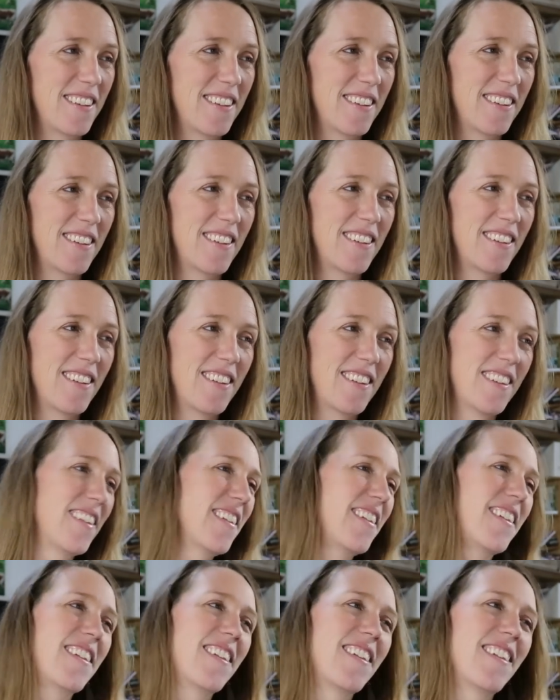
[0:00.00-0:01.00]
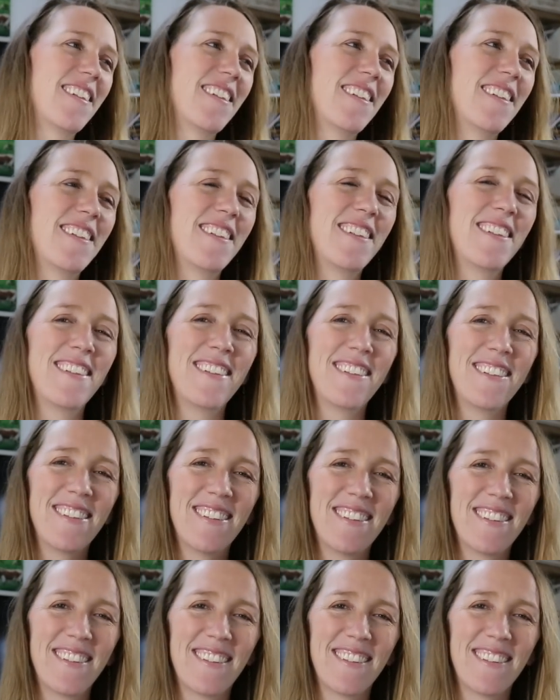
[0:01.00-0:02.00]

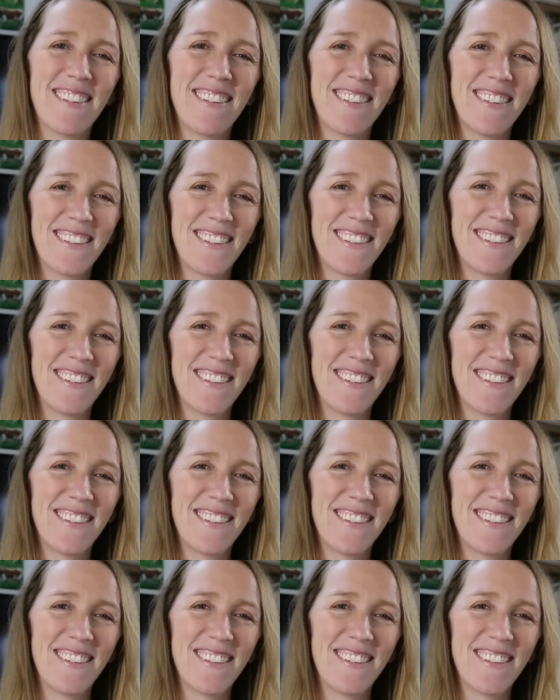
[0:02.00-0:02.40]
(not speaking)